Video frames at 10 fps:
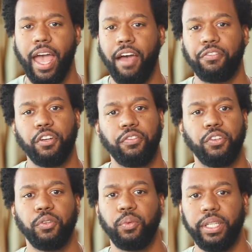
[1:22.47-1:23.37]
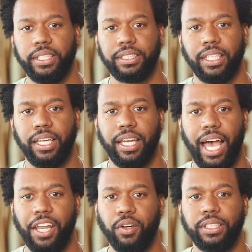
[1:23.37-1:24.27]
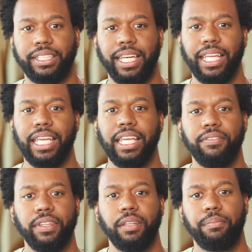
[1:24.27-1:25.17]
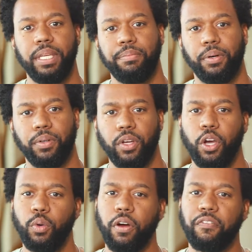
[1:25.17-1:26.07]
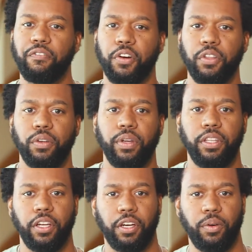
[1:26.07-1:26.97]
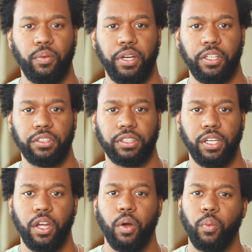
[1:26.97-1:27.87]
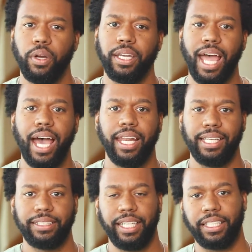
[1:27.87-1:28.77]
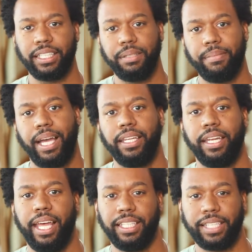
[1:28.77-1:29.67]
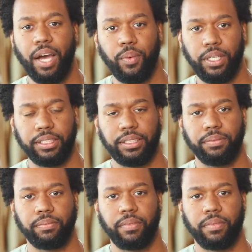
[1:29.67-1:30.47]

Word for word: After a few weeks, I noticed that even the people who are further in their careers were not as technically minded as I was.